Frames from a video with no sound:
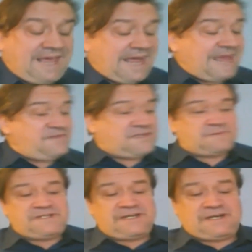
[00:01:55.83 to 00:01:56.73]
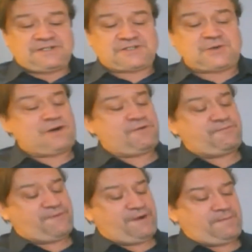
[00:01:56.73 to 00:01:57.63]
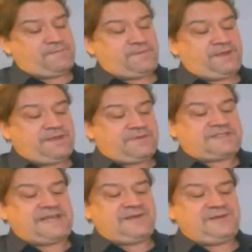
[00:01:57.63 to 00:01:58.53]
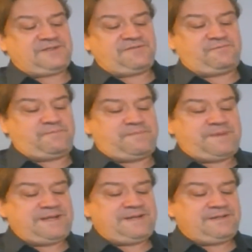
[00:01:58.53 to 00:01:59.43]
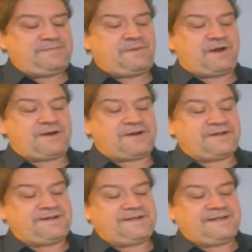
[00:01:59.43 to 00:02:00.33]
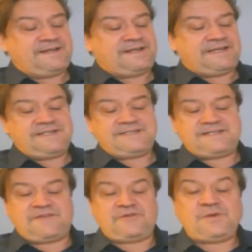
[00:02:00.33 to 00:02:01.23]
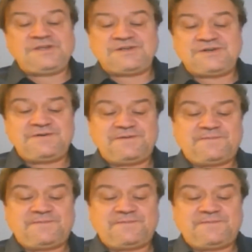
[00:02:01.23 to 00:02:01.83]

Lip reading: and this particular story from the Tales of Beedle the Bard is The Wizard